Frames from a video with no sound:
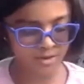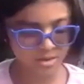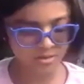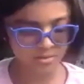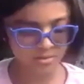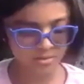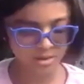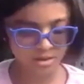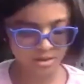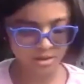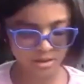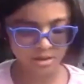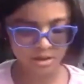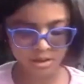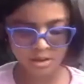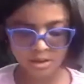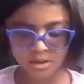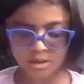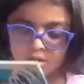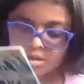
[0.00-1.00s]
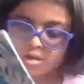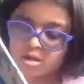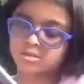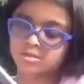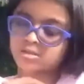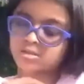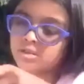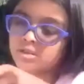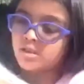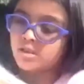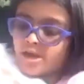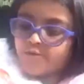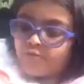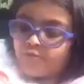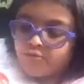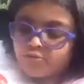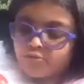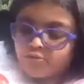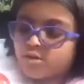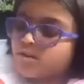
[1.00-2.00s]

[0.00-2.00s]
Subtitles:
muscle on the left.